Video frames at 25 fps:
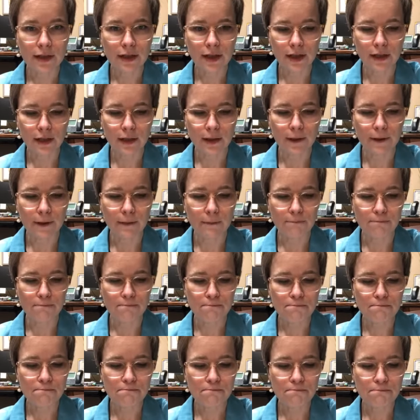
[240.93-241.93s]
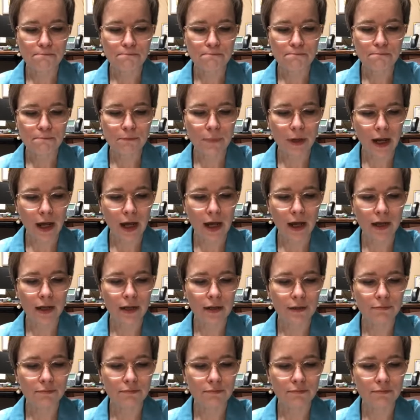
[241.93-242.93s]
But
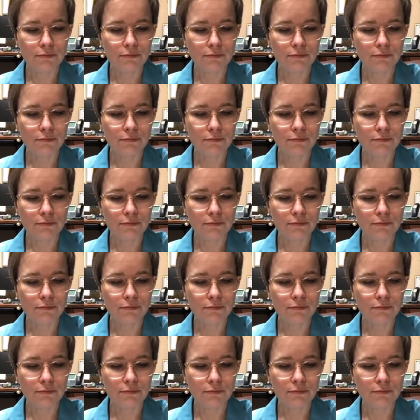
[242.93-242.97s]
I